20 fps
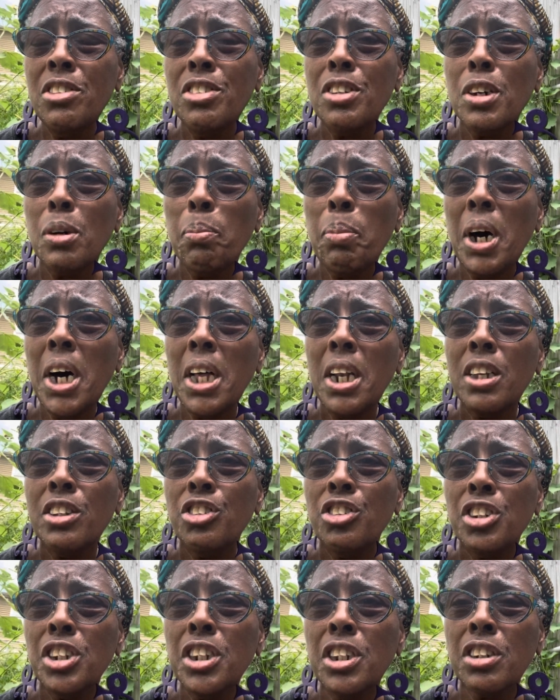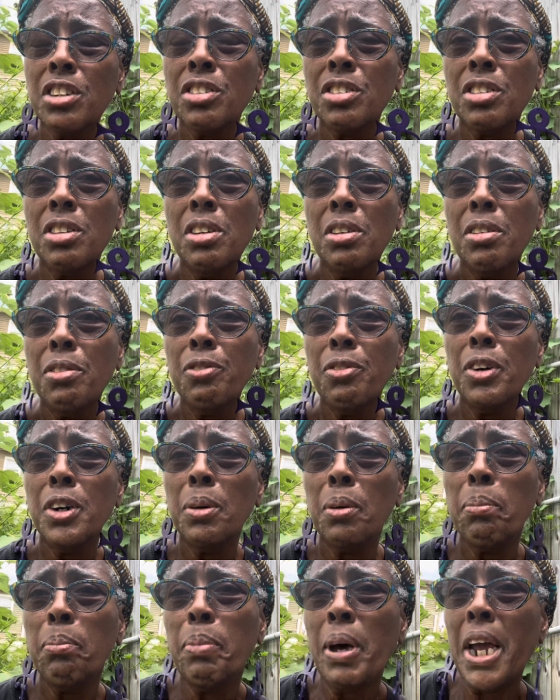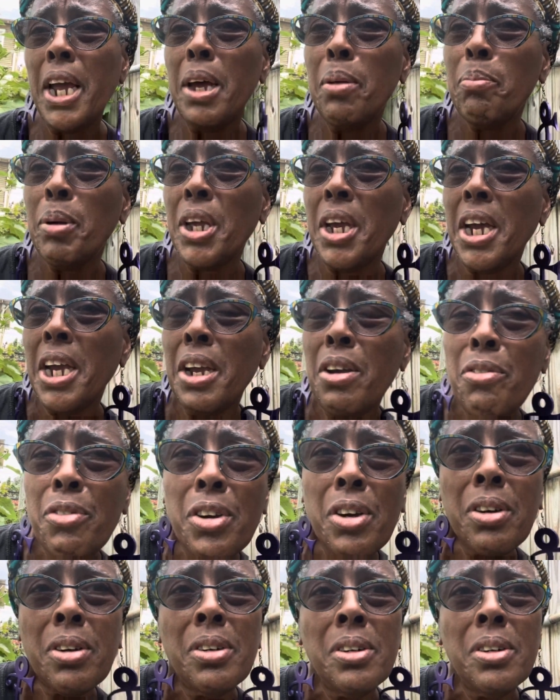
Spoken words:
apologetics for bad behavior.